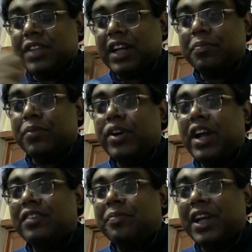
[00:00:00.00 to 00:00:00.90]
that
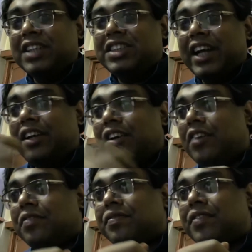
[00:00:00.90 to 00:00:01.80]
product brainchild
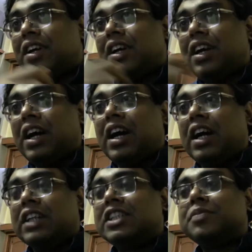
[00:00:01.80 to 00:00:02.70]
of
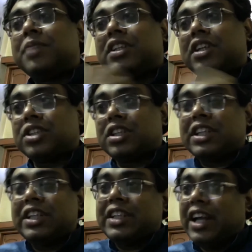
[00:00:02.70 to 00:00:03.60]
uh, Adrish
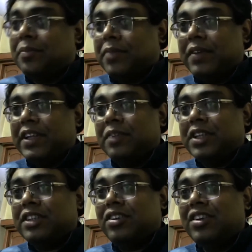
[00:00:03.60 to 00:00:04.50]
and Premendra
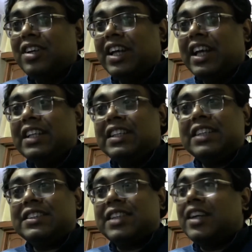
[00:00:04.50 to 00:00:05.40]
Mitra.
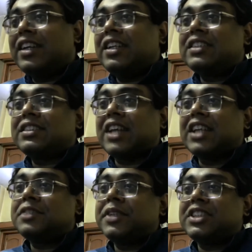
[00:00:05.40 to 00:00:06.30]
They started yes. a
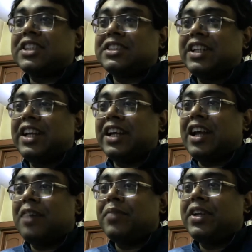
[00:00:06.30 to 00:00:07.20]
science fiction yes. cine
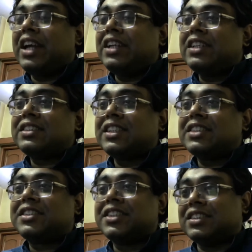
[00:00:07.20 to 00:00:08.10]
club in
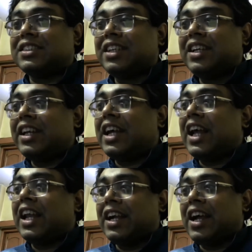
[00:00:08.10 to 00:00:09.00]
1960s in
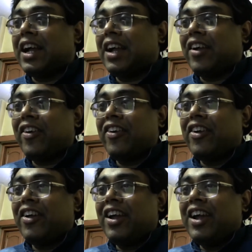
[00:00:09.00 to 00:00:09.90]
Calcutta
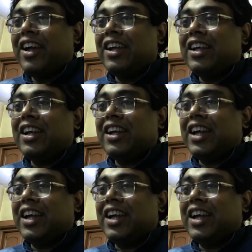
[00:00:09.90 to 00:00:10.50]
yeah,